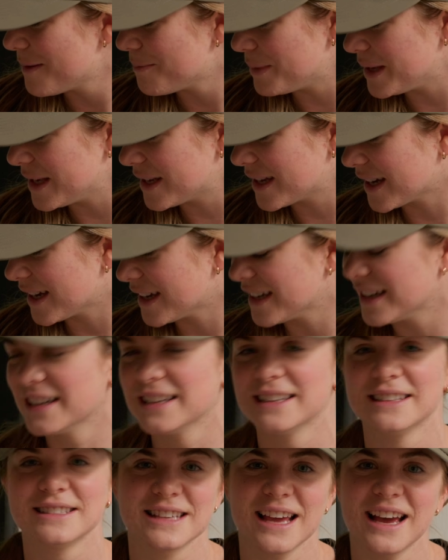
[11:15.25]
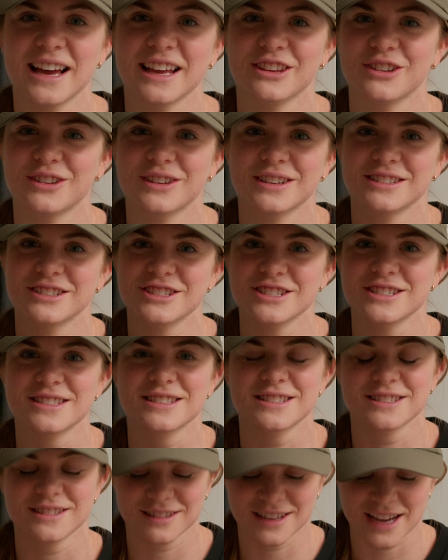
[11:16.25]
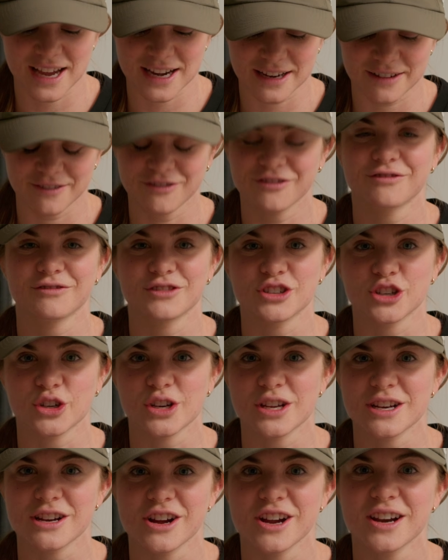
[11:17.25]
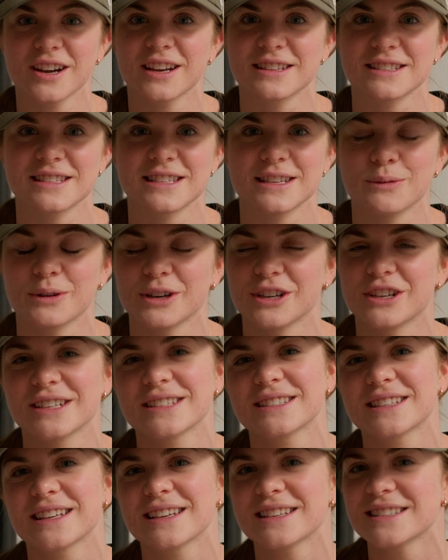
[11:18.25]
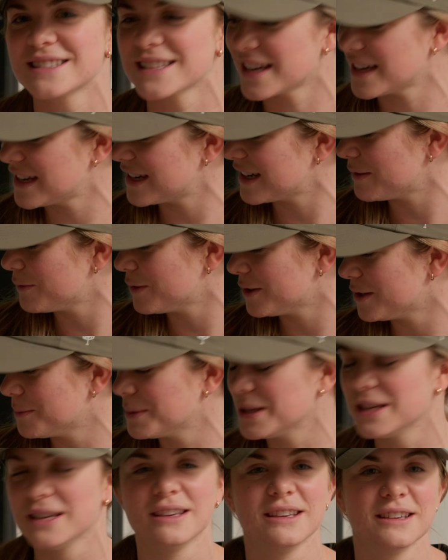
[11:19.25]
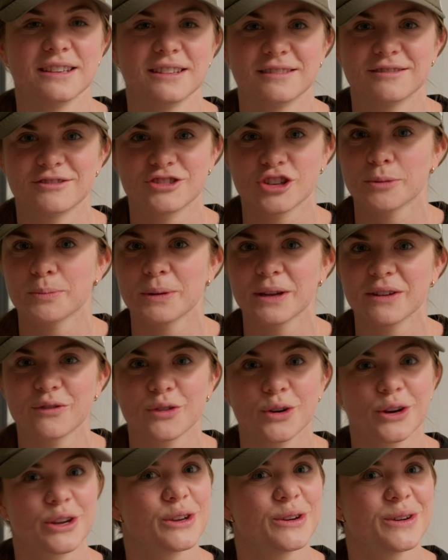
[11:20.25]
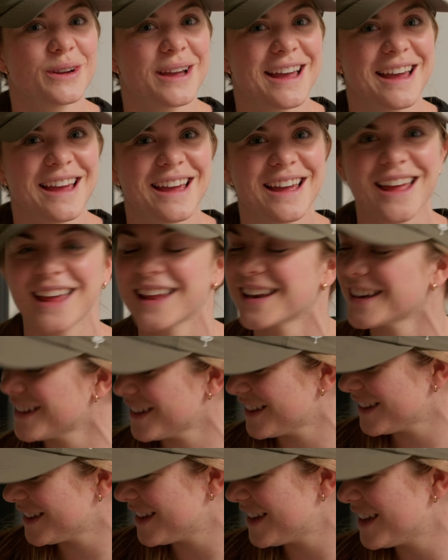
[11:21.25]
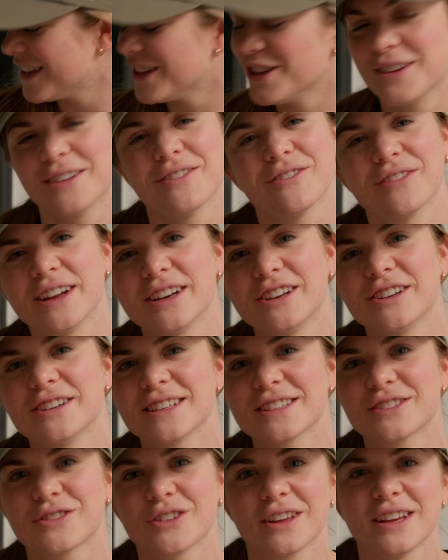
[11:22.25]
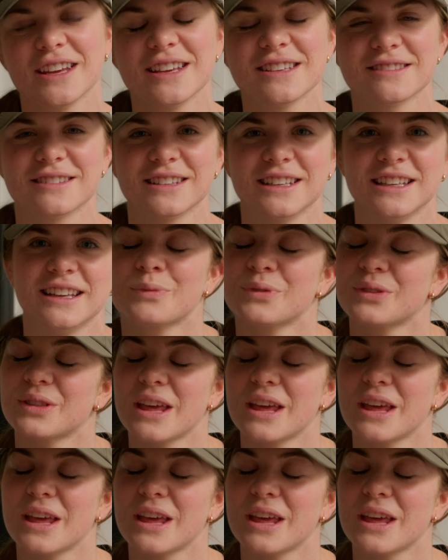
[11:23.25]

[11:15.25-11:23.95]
because yeah, you can just kind of turn it on and see where your disc is and it will be chirping for you and you can find your disc really easily.